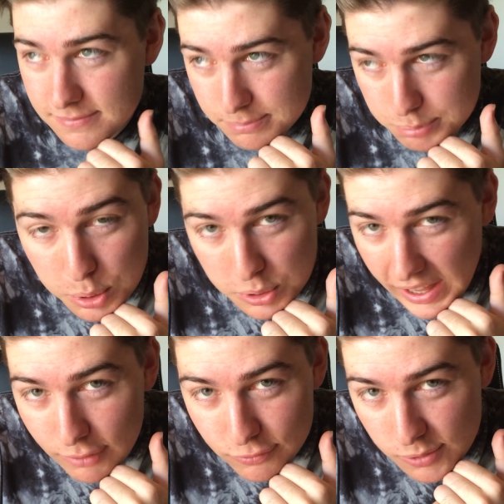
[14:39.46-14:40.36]
pull
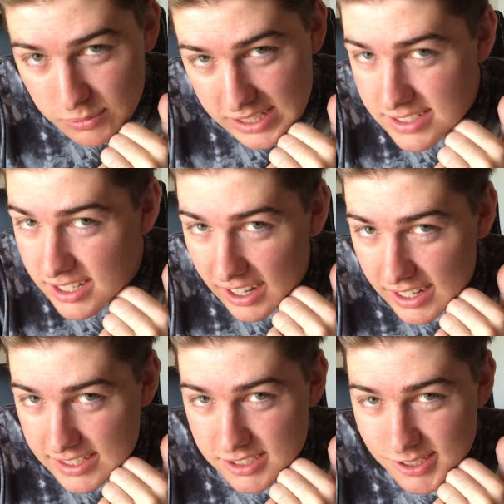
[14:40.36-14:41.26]
out from the
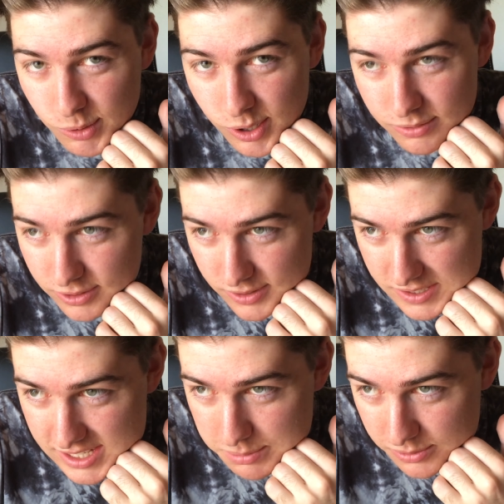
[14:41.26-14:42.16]
entire squad for a
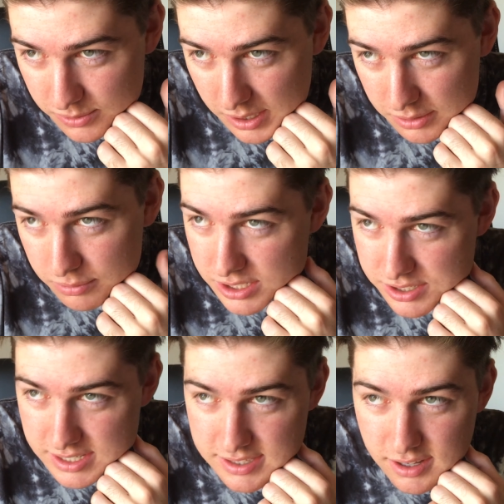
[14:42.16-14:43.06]
semi-final,
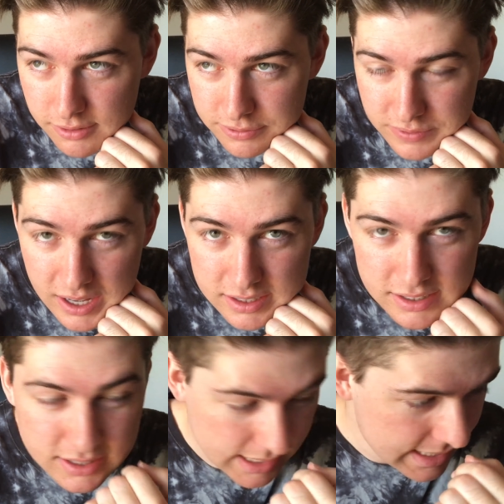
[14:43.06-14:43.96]
which is not fun.
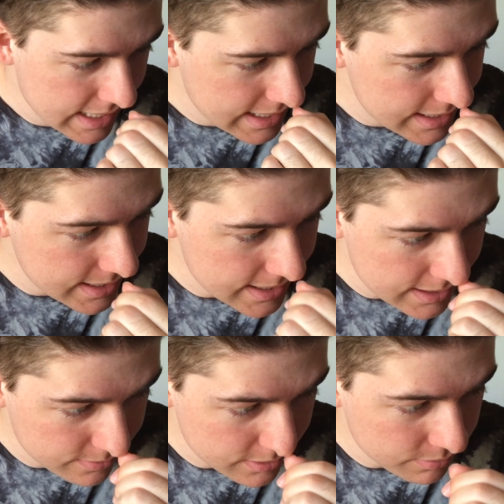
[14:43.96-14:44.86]
I
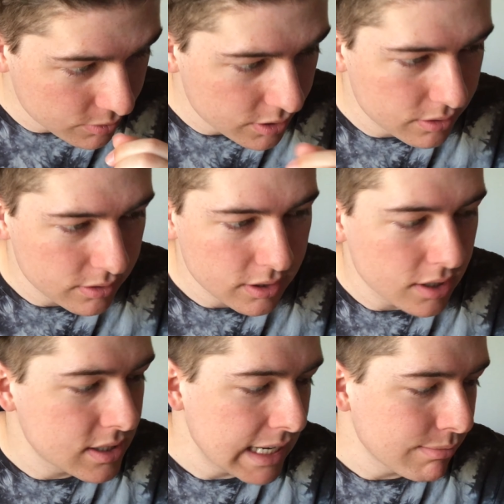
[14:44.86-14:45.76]
didn't really want to,
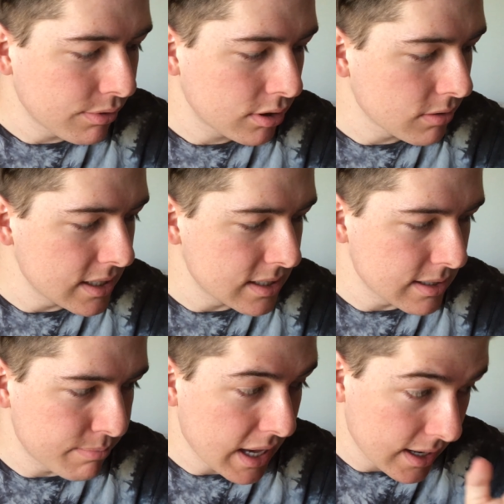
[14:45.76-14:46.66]
team of 3s is a
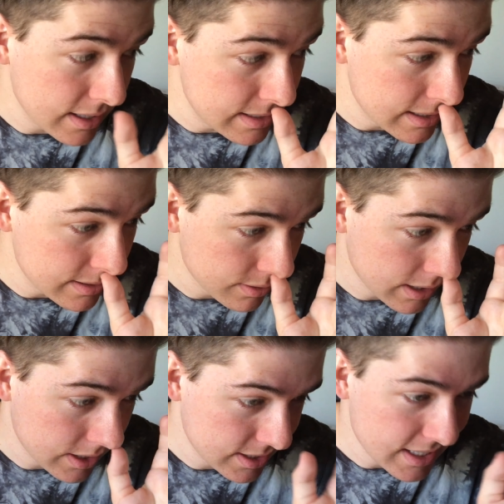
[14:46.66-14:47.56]
bad idea, is all I
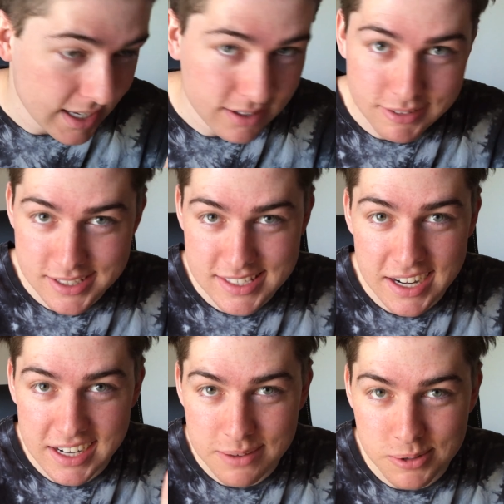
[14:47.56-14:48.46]
can say with
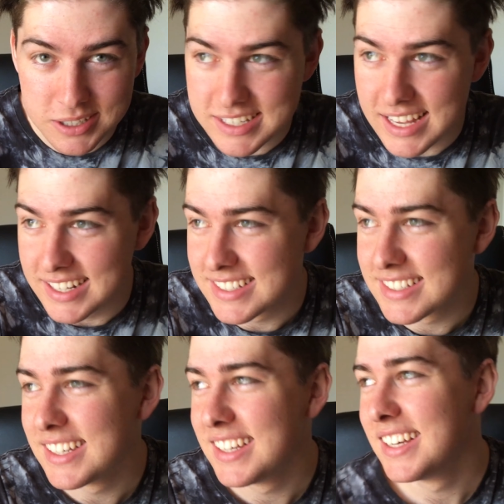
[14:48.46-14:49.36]
Saturday morning tennis.
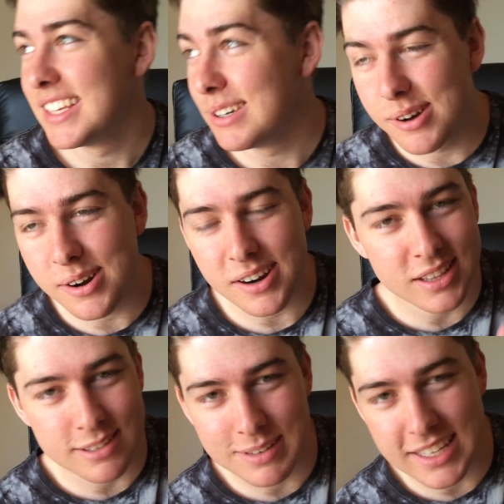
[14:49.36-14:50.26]
You want to
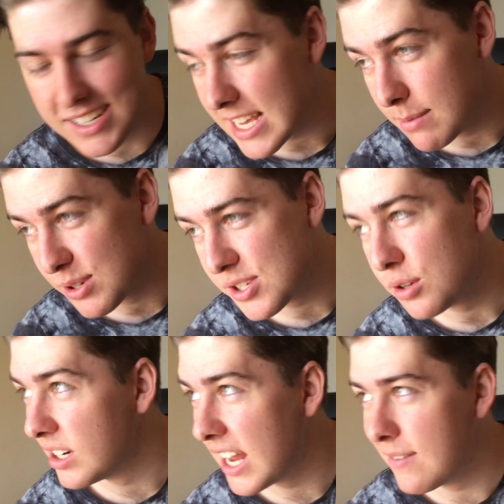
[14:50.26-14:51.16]
only be in a team of
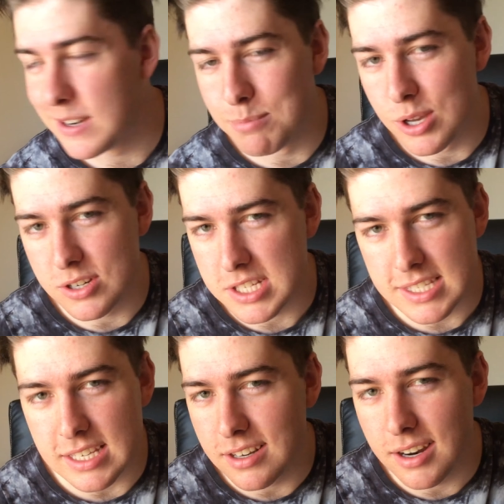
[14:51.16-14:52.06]
2 and have an
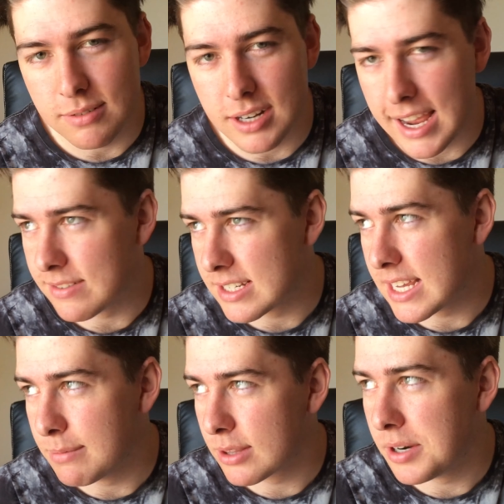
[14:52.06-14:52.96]
emergency. You don't want to have a
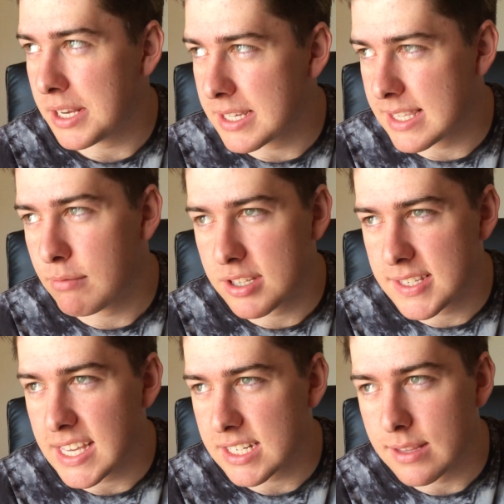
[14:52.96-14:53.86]
team of 3, because then once
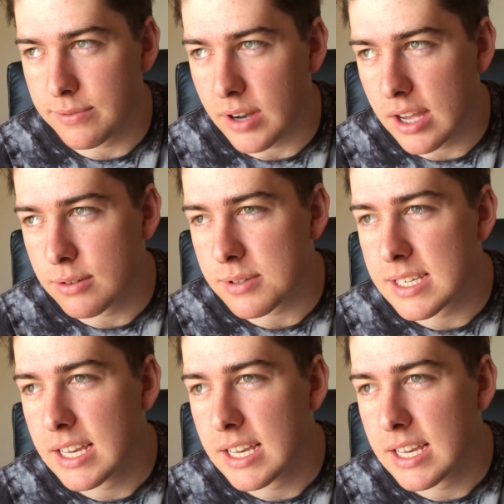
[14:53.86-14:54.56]
you get to the finals,